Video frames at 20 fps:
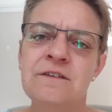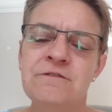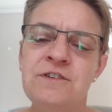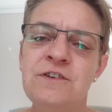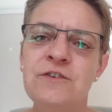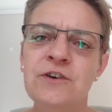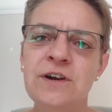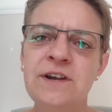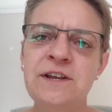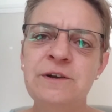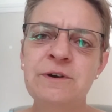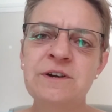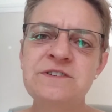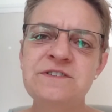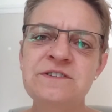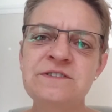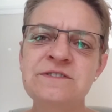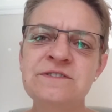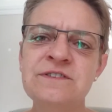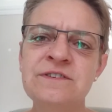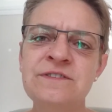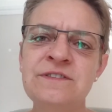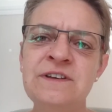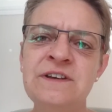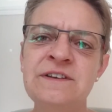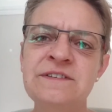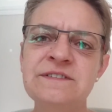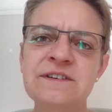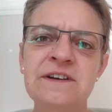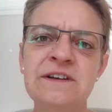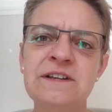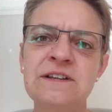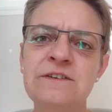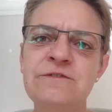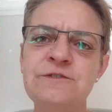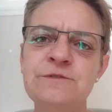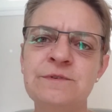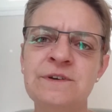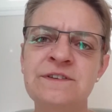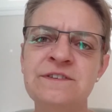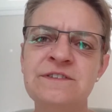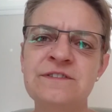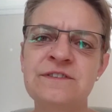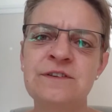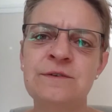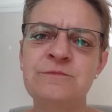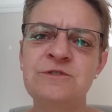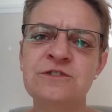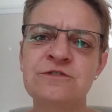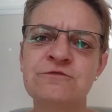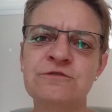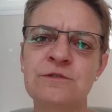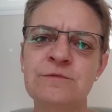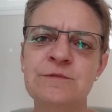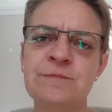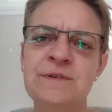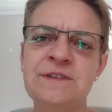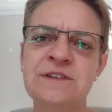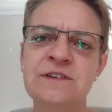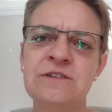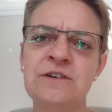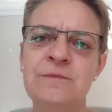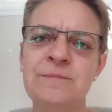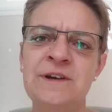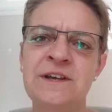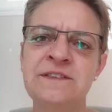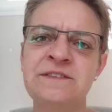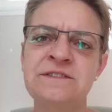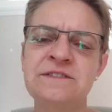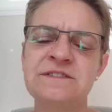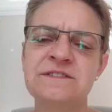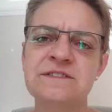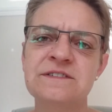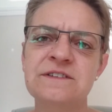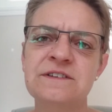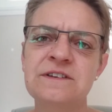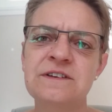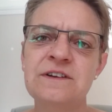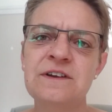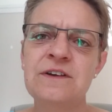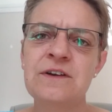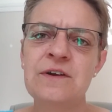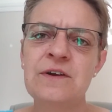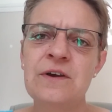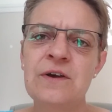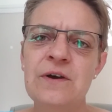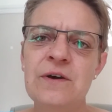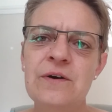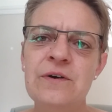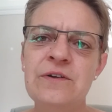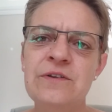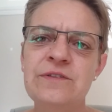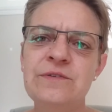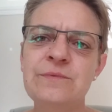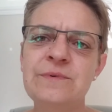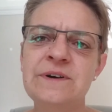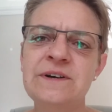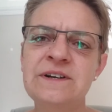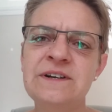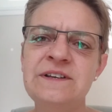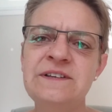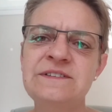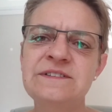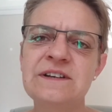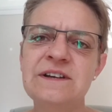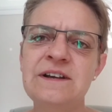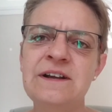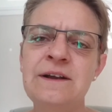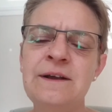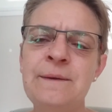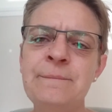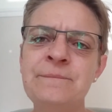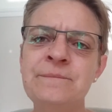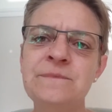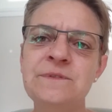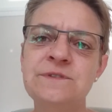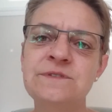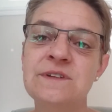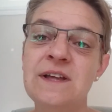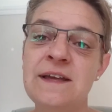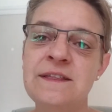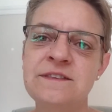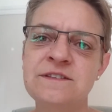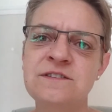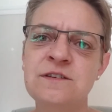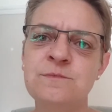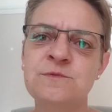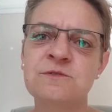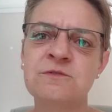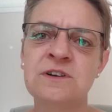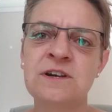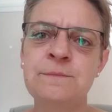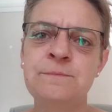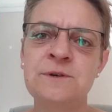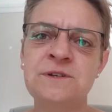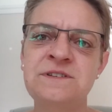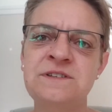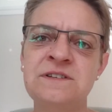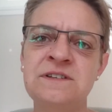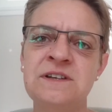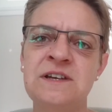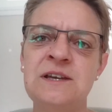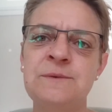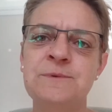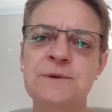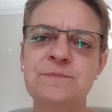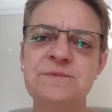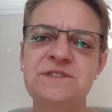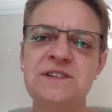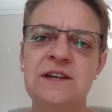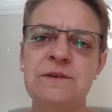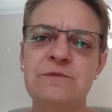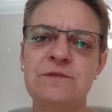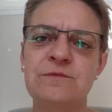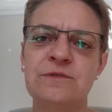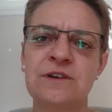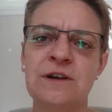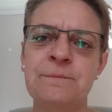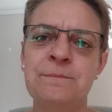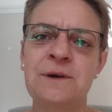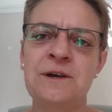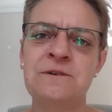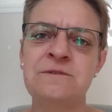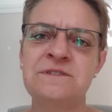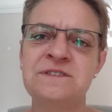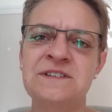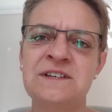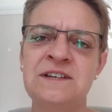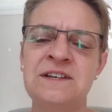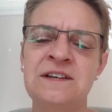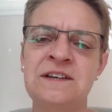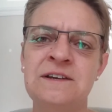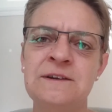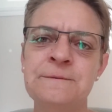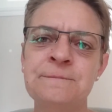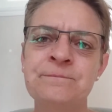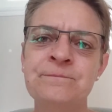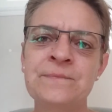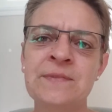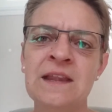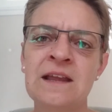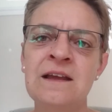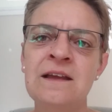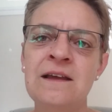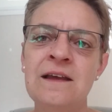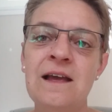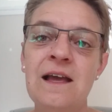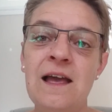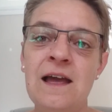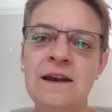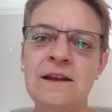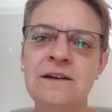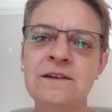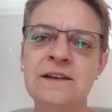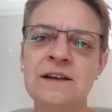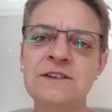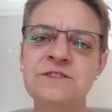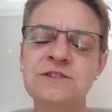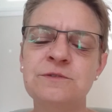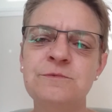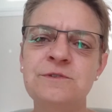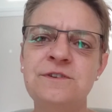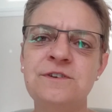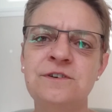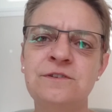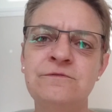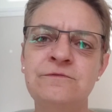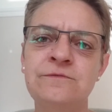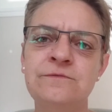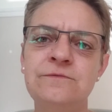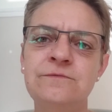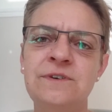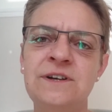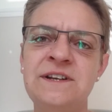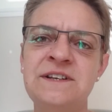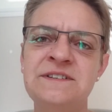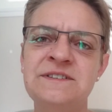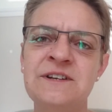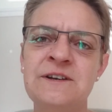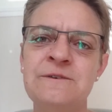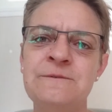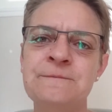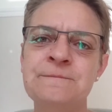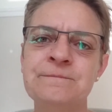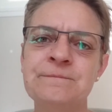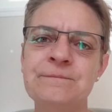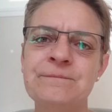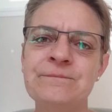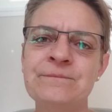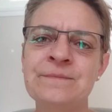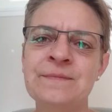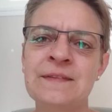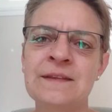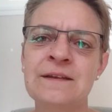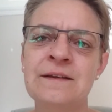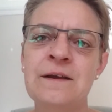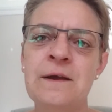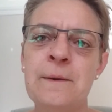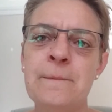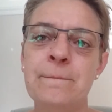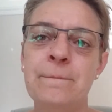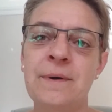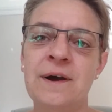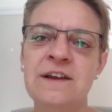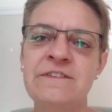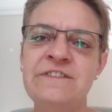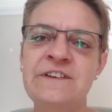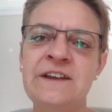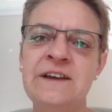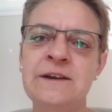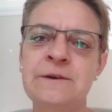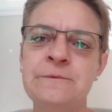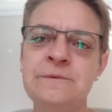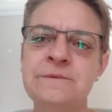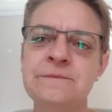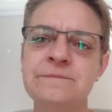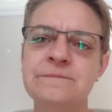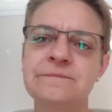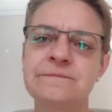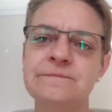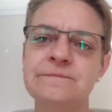If you've got any questions on this, I'd love to answer them. Just drop them in the comments. Otherwise, hit the subscribe button, keep up to date with what I'm posting, and I'll catch up with you all really soon. Bye for now.